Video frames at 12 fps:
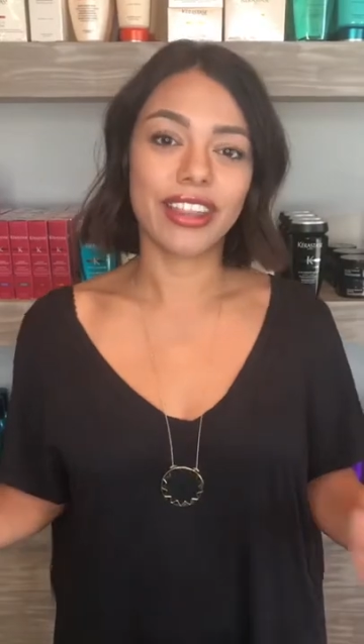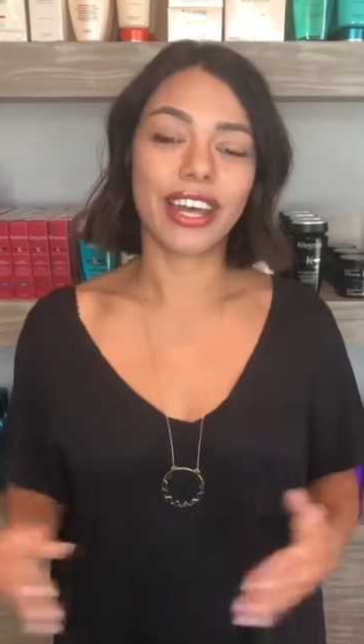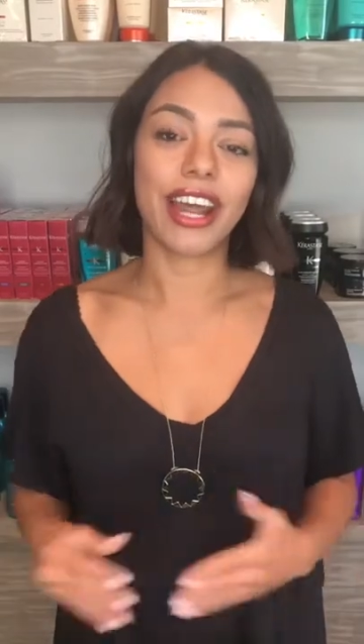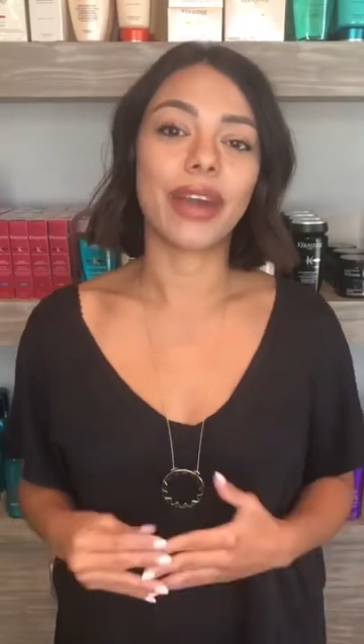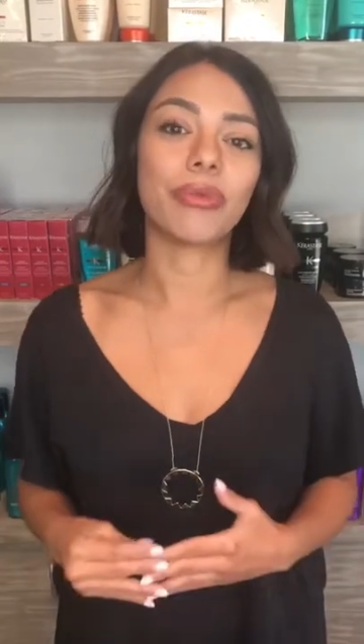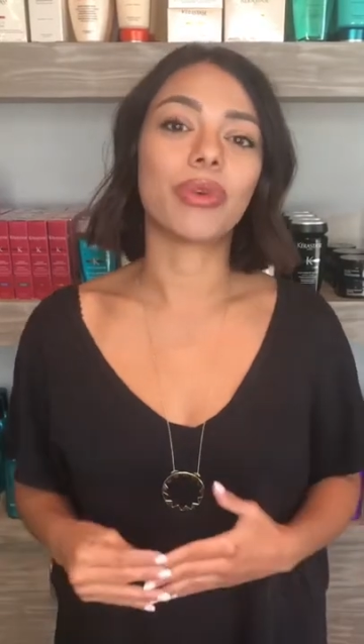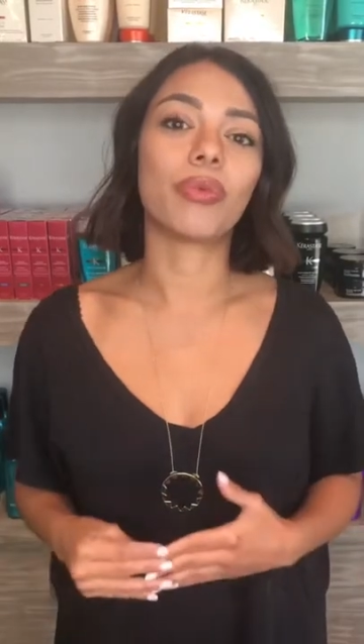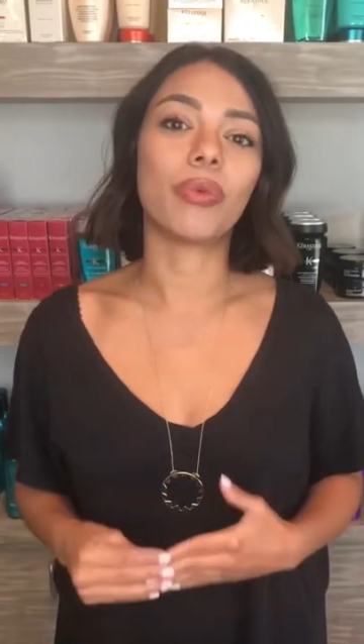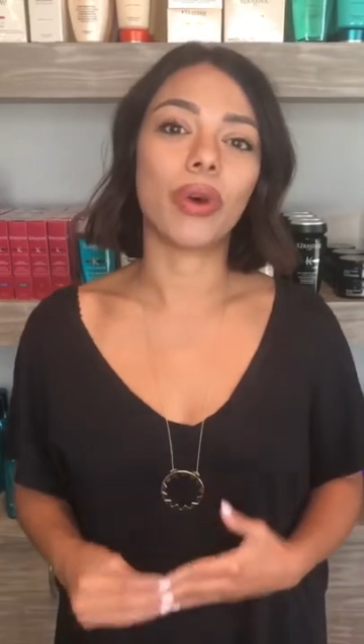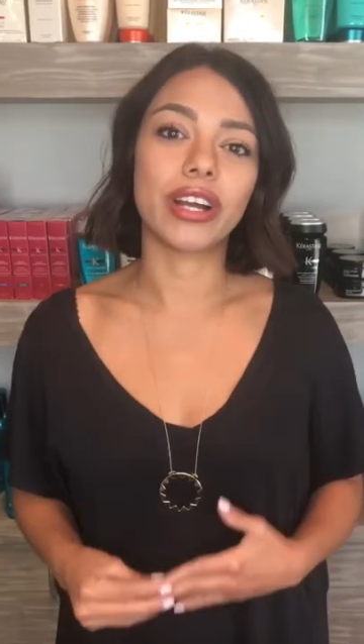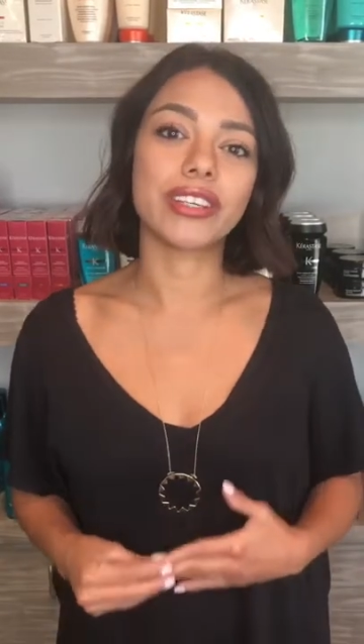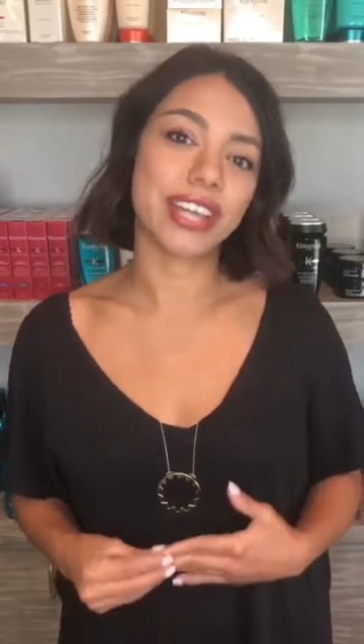that I would
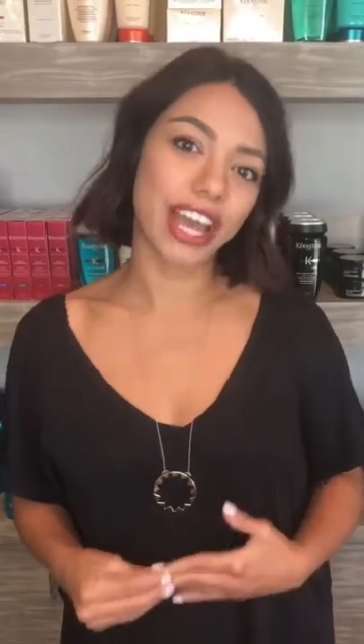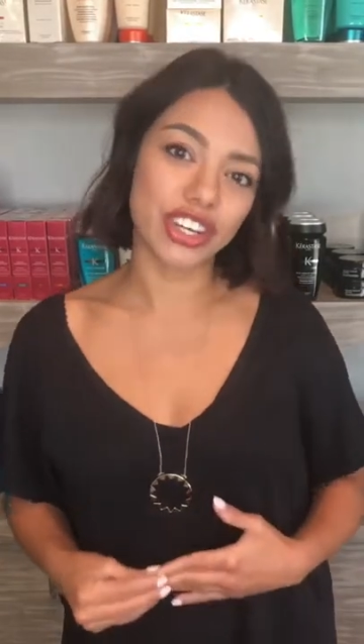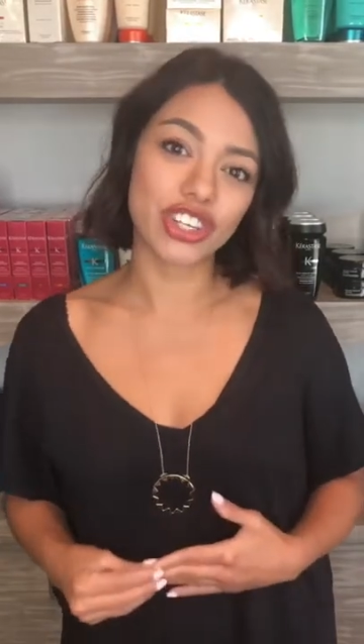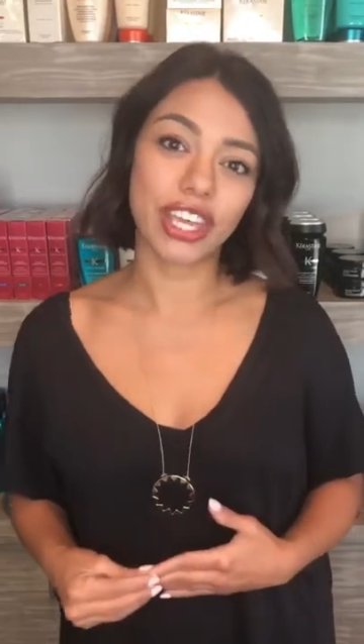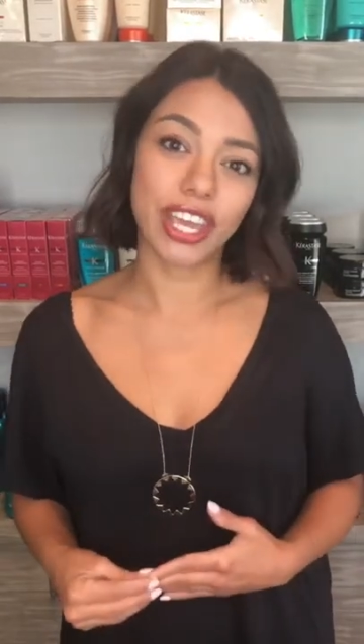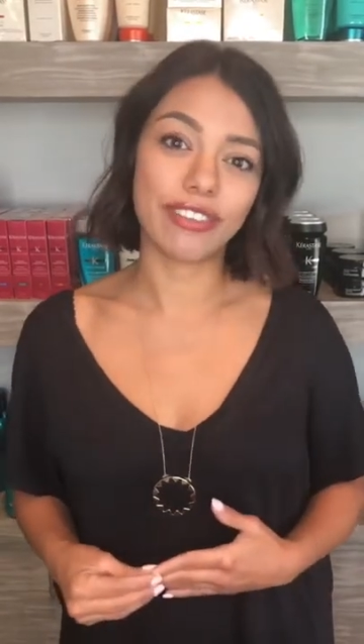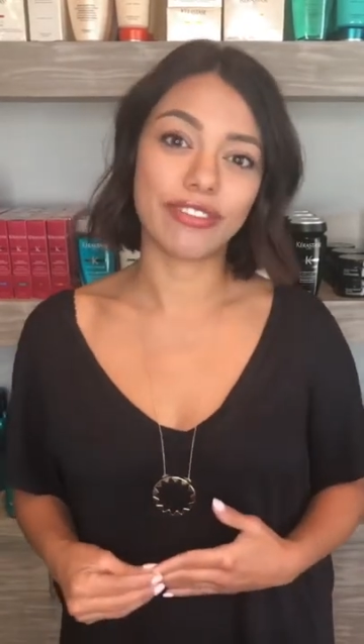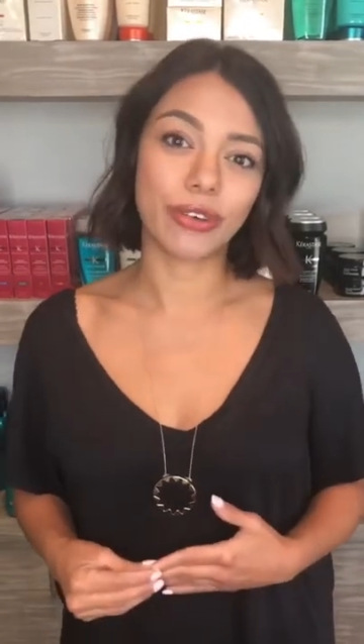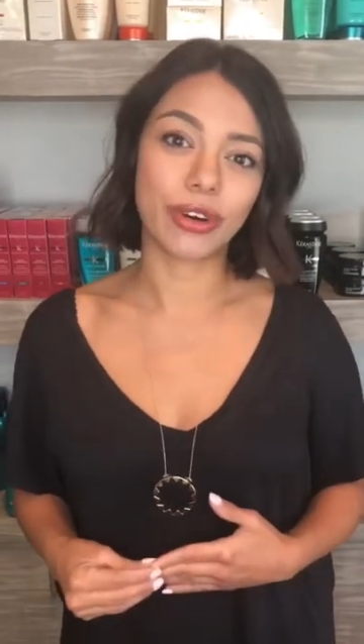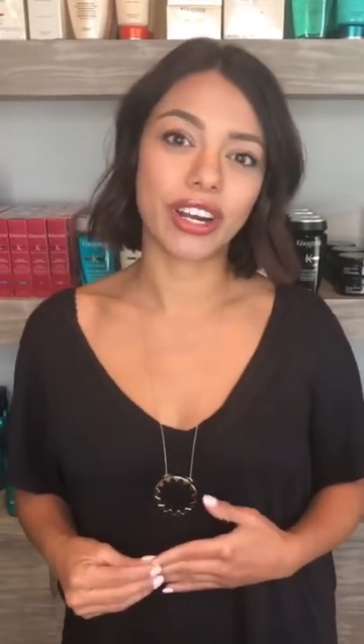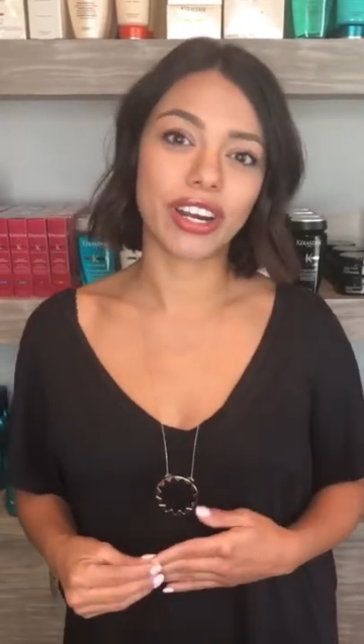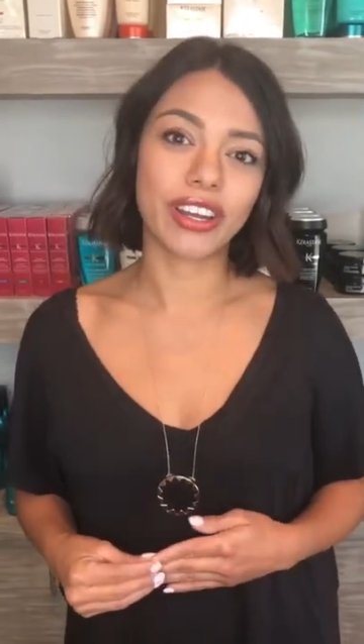want to educate
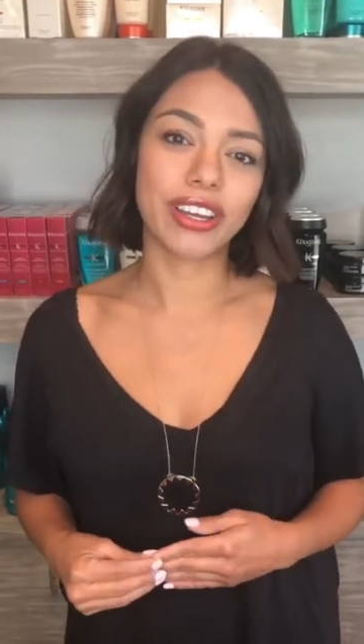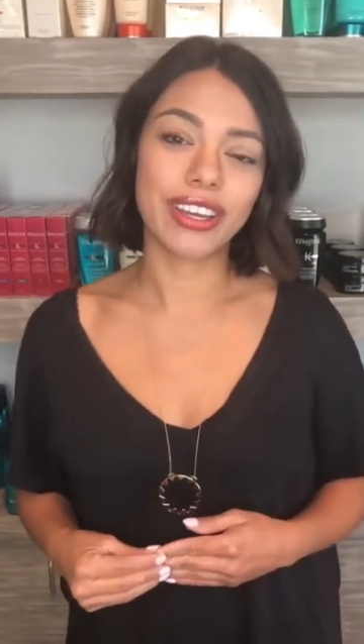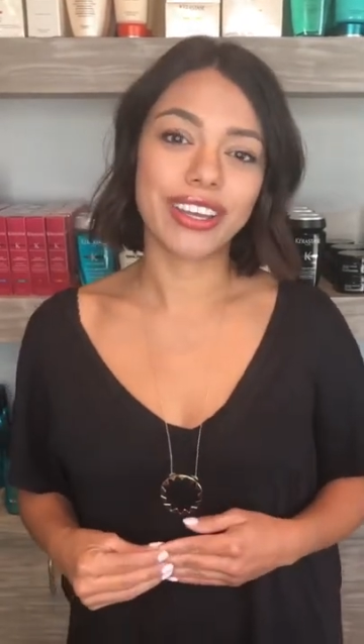for.